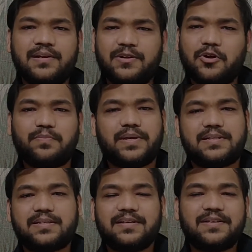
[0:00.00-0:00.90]

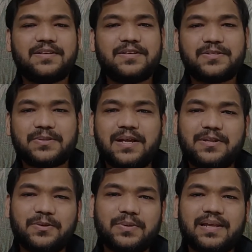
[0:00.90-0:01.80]
topics so that
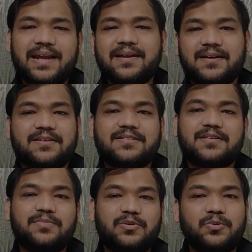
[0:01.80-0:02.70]
you get
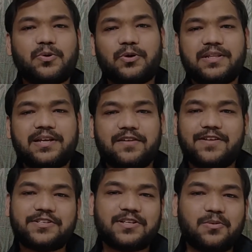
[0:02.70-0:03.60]
accustomed to all the
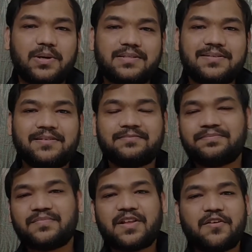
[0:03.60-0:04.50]
conventional ones.
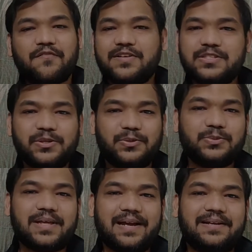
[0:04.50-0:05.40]
Once you do
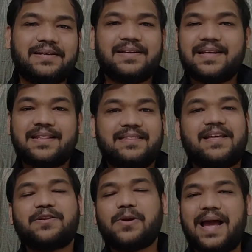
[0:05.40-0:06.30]
that,
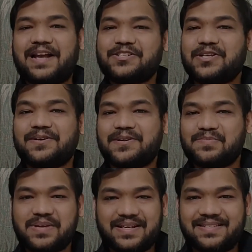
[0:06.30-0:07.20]
then your actual learning
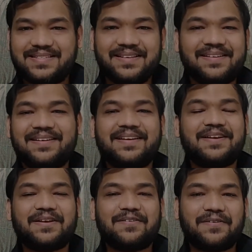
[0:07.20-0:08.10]
begins.
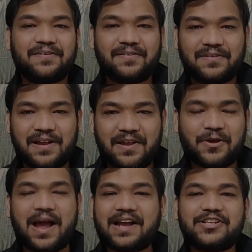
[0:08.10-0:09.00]
Your
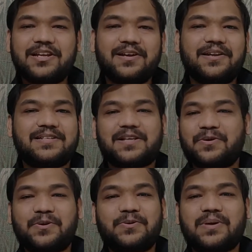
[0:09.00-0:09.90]
actual learnings are
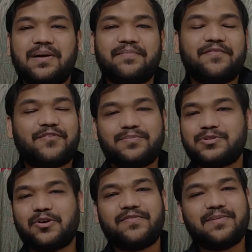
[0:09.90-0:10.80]
going to come from
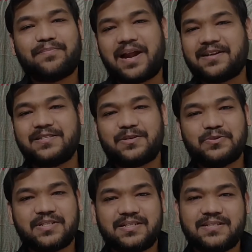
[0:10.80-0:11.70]
solving practice
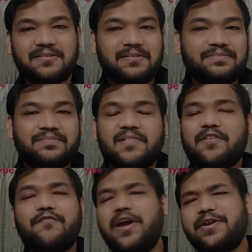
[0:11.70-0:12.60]
questions.
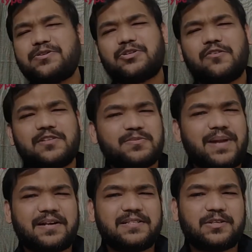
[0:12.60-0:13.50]
Where do you solve these
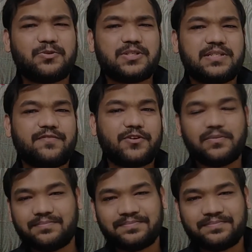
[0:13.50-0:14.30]
practice questions from?